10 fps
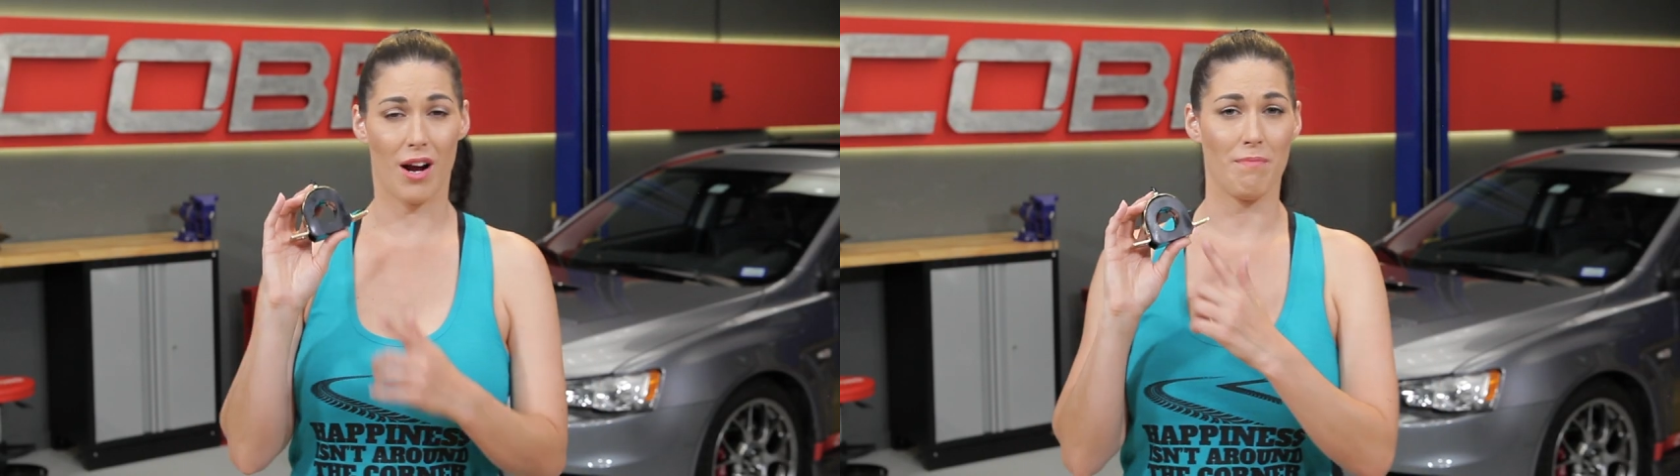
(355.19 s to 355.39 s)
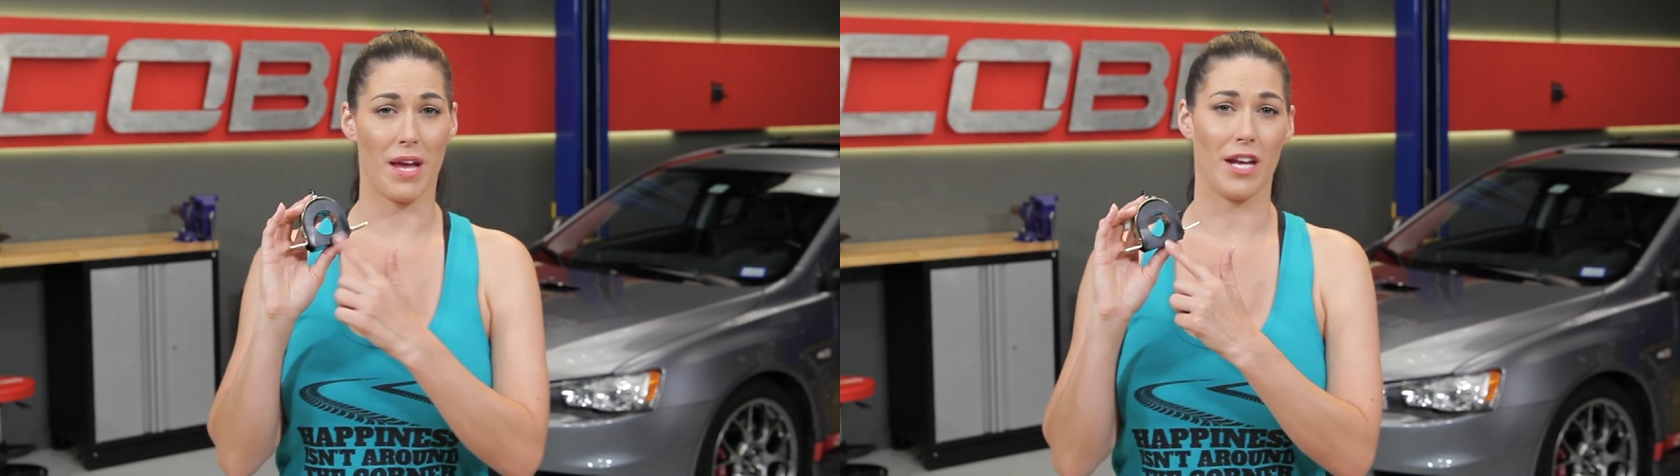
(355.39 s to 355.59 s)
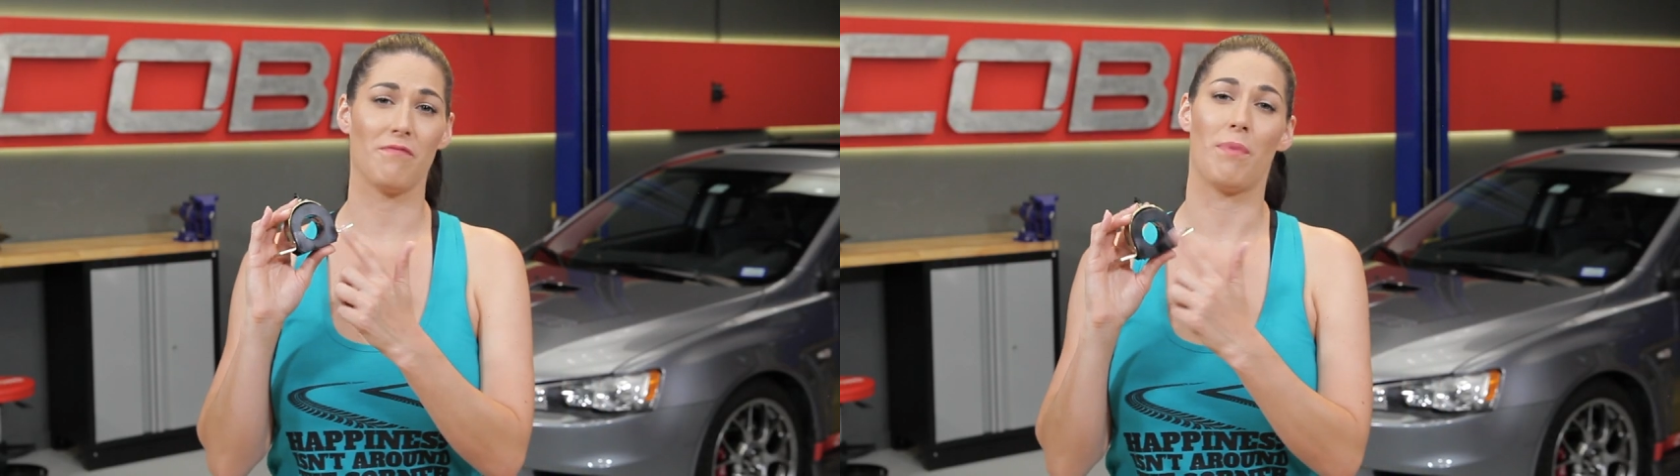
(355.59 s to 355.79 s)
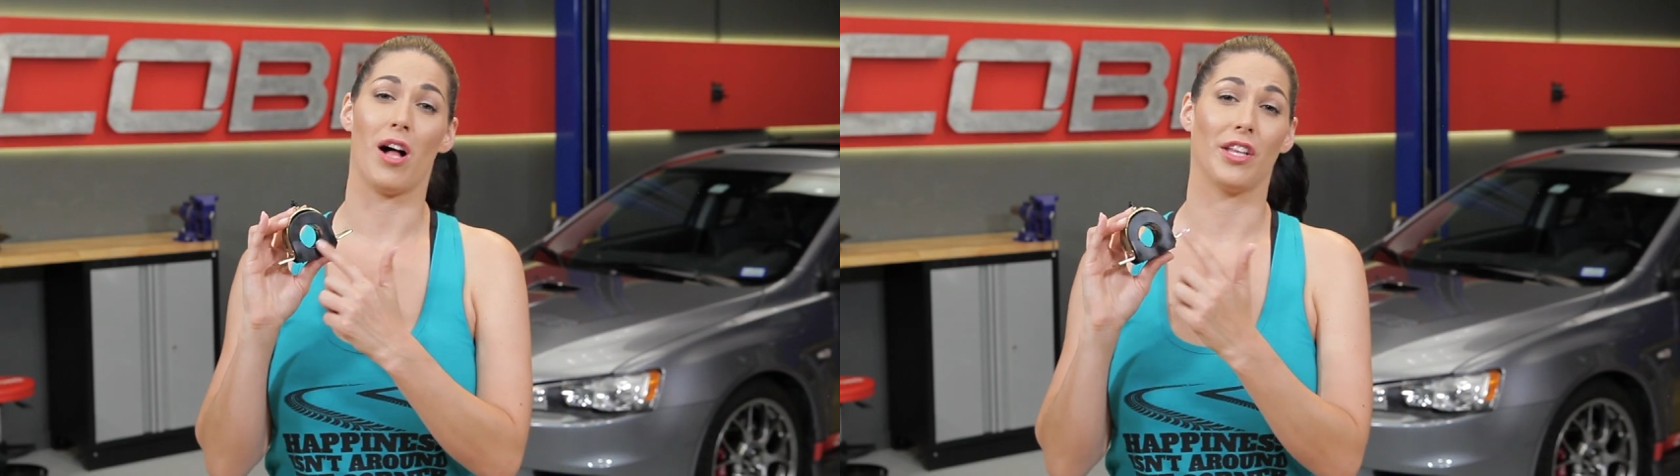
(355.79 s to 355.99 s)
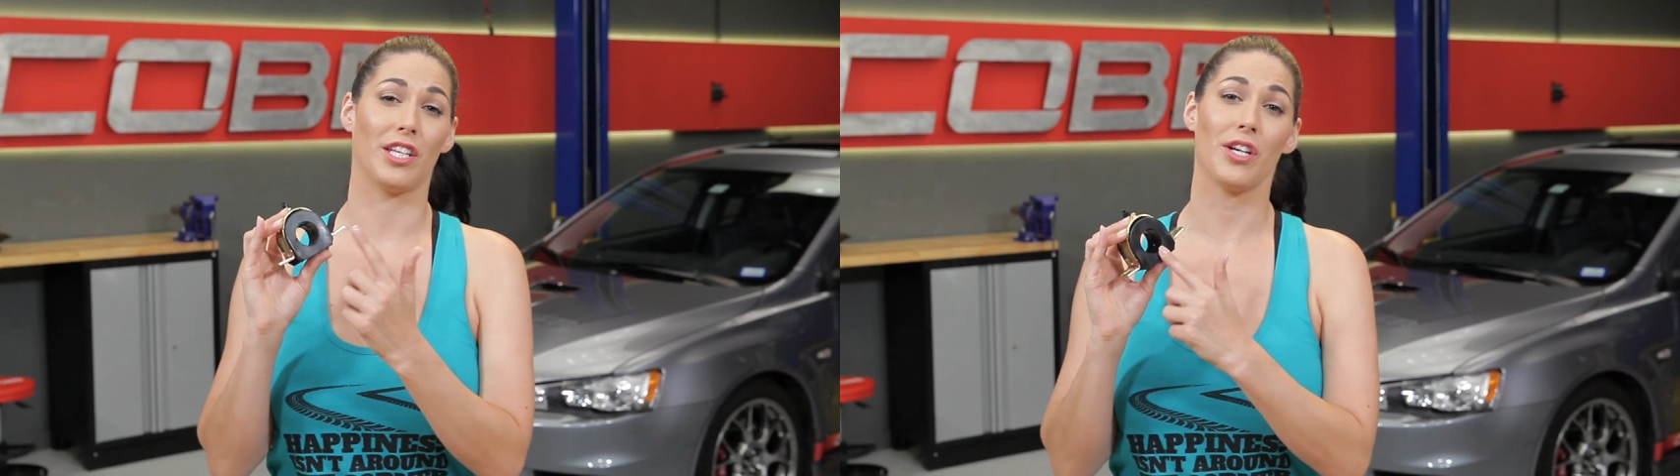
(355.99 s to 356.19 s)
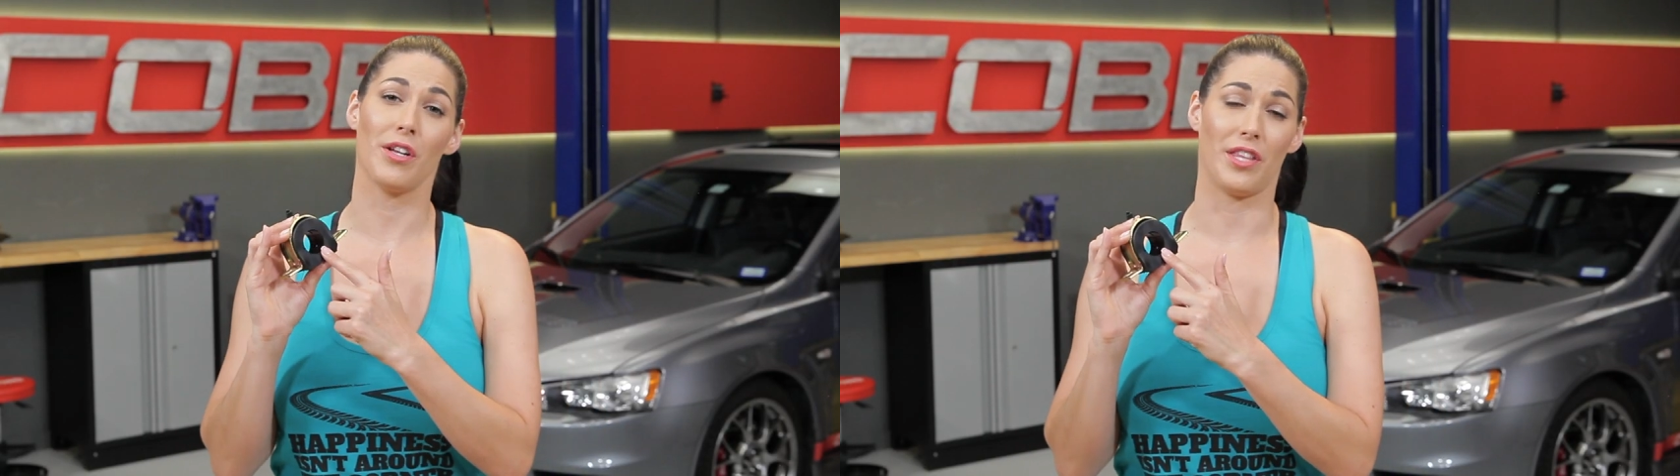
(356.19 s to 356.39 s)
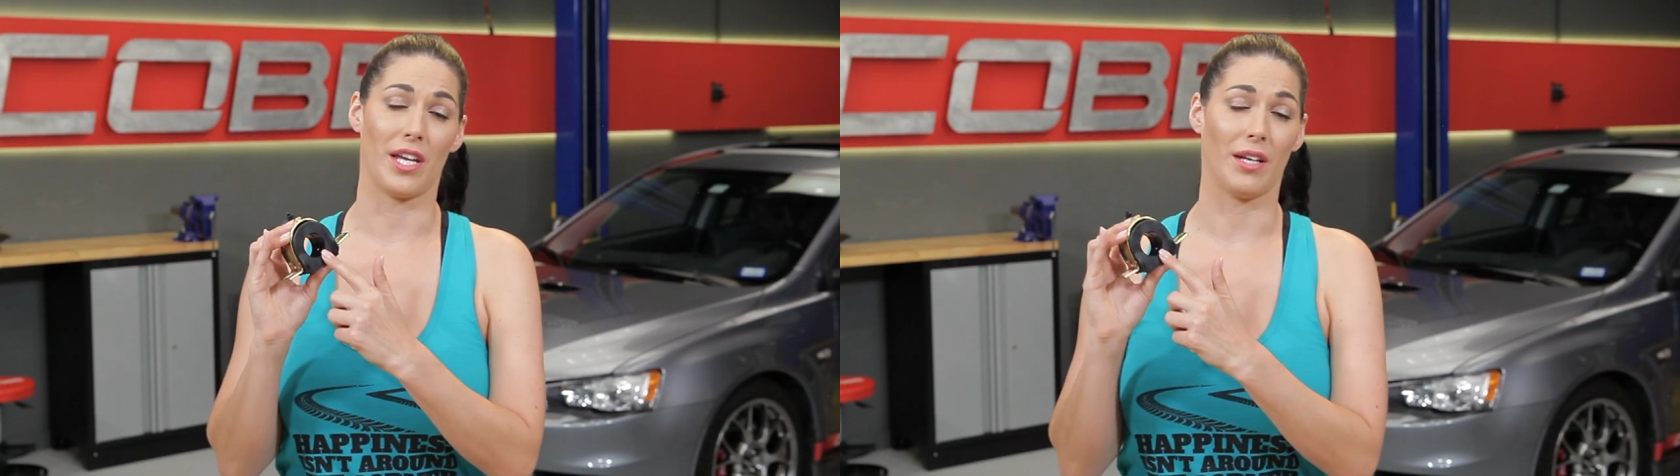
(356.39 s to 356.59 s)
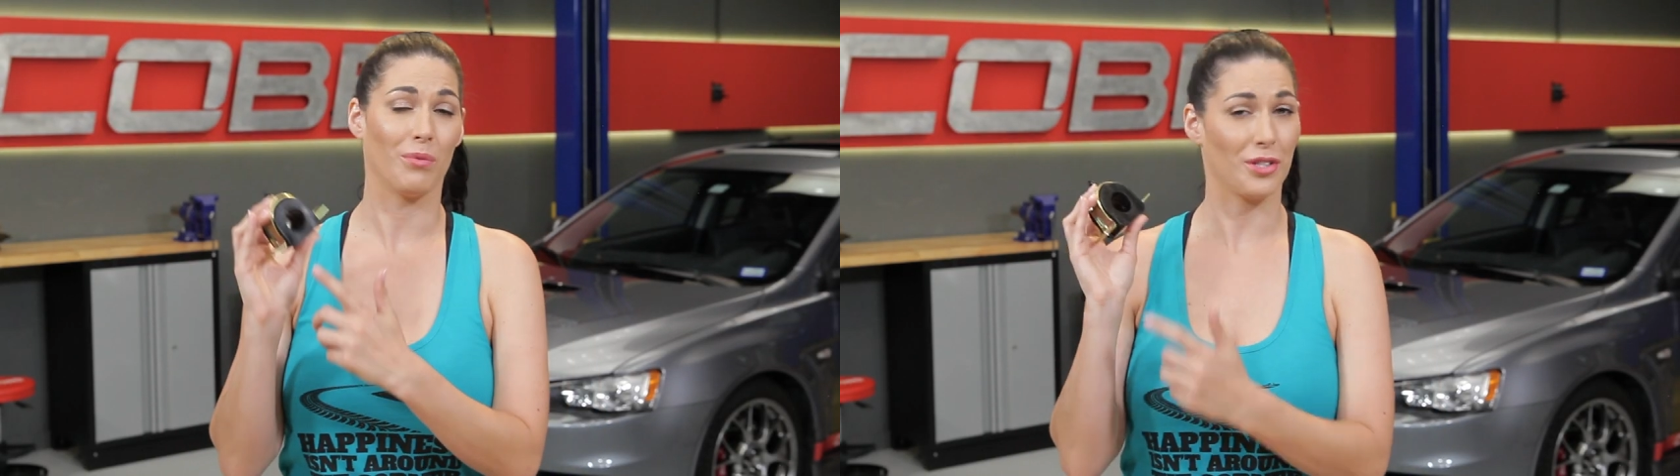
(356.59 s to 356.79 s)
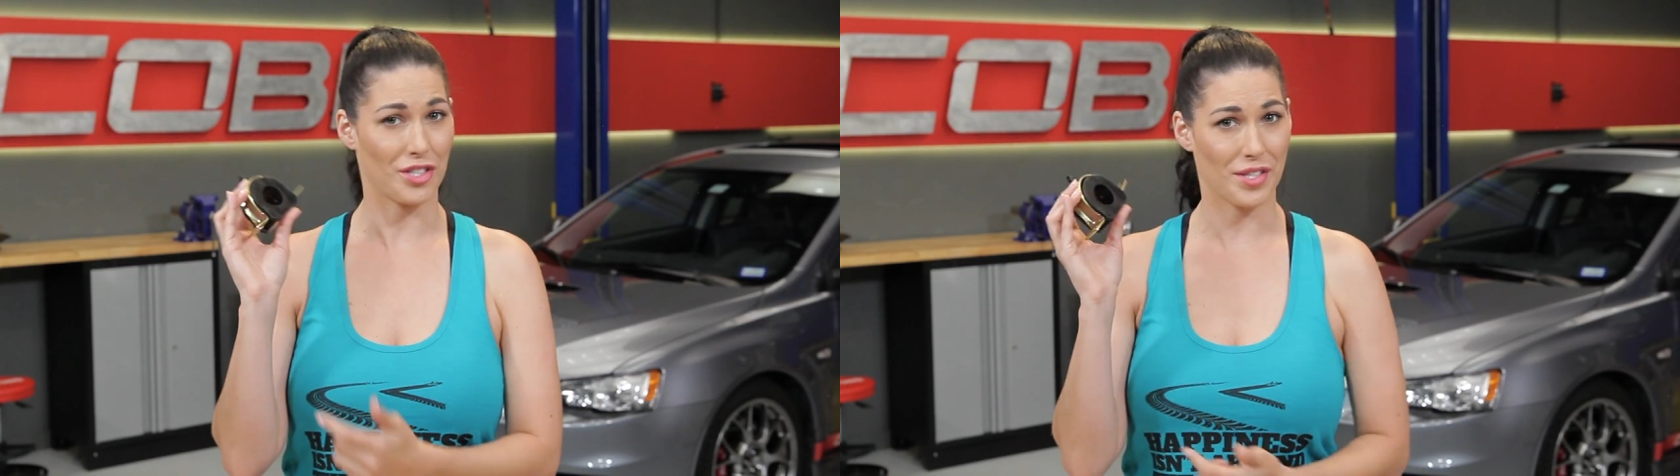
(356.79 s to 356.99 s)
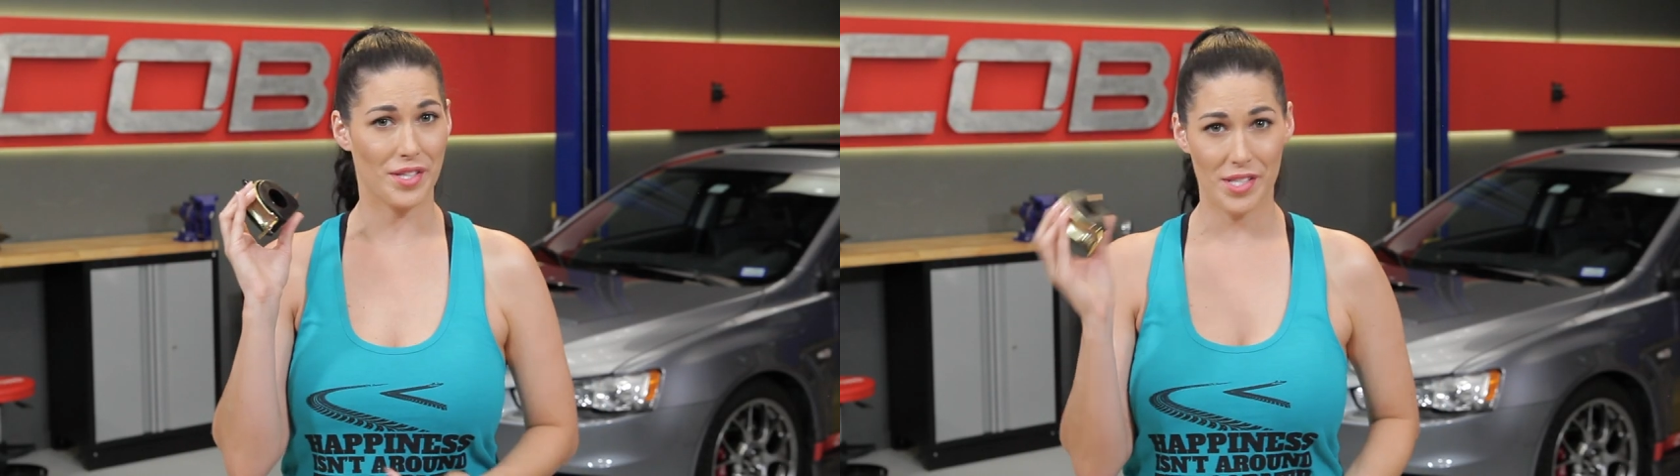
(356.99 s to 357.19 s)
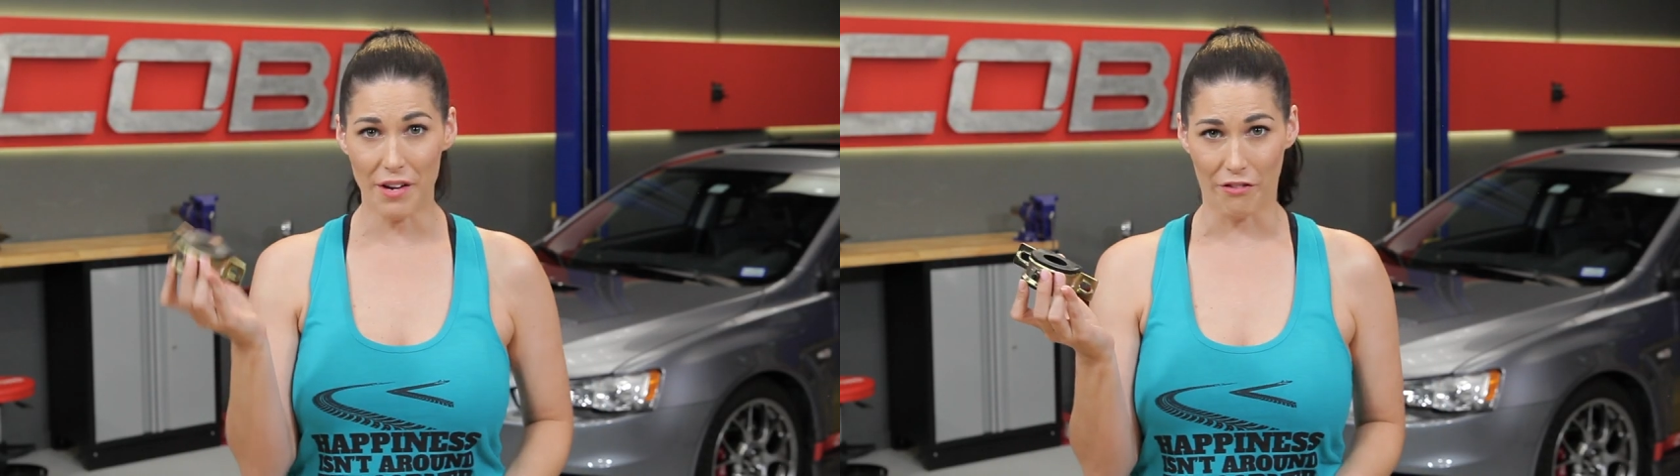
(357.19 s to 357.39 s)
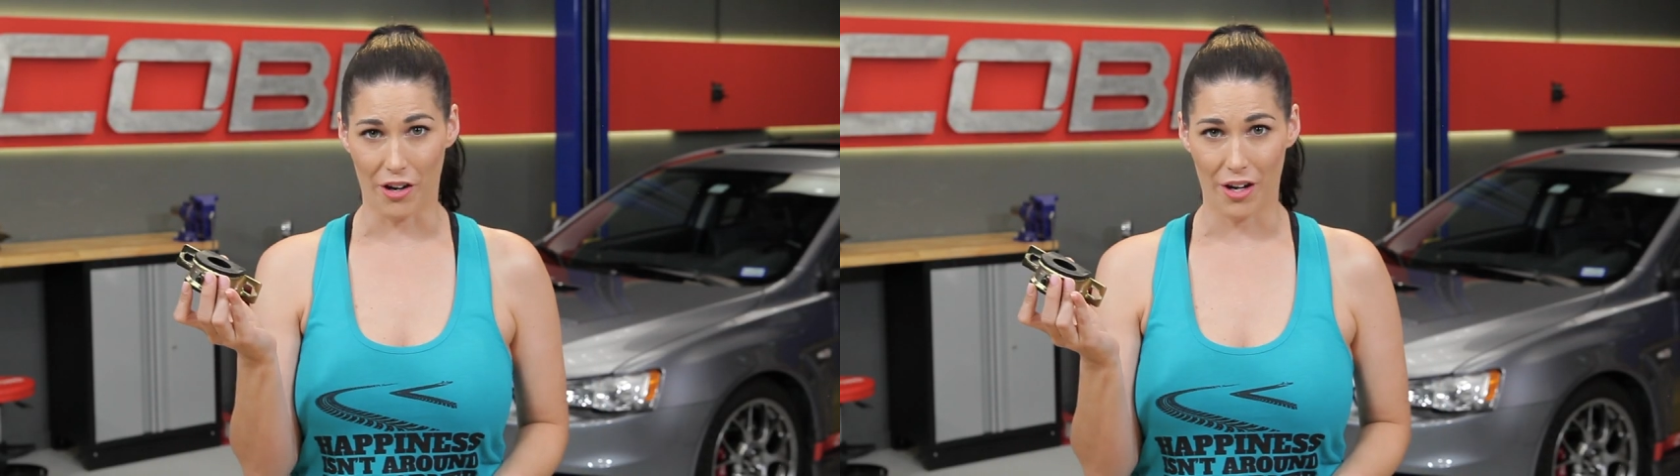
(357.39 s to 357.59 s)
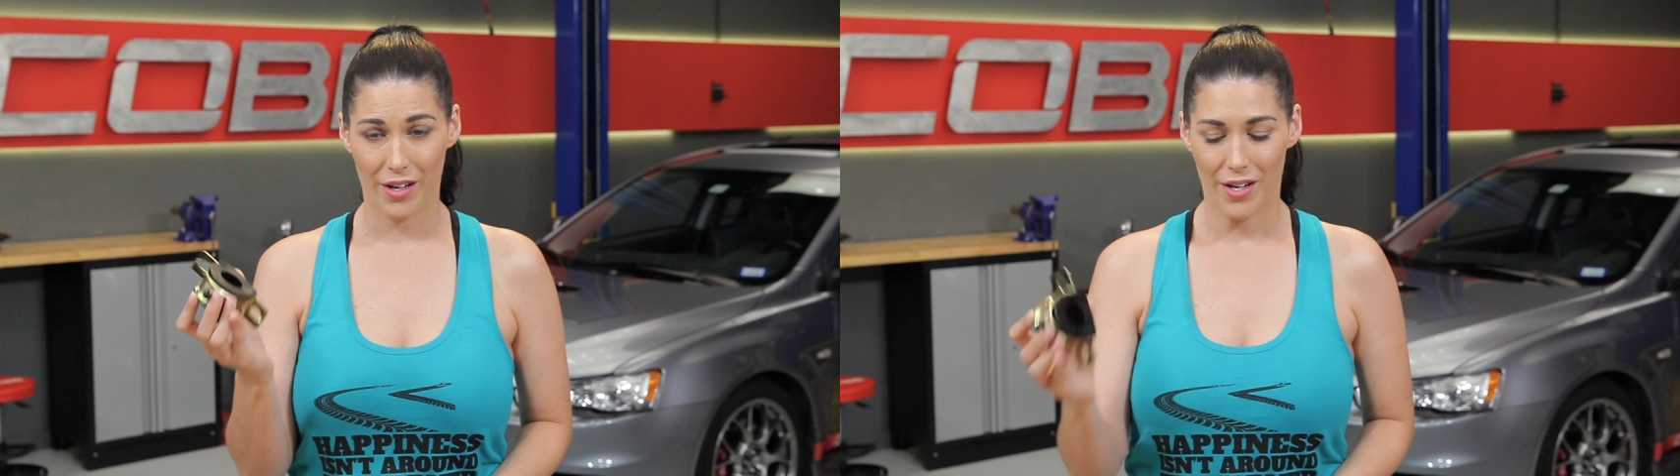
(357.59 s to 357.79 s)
are made of polyurethane, which is stiffer.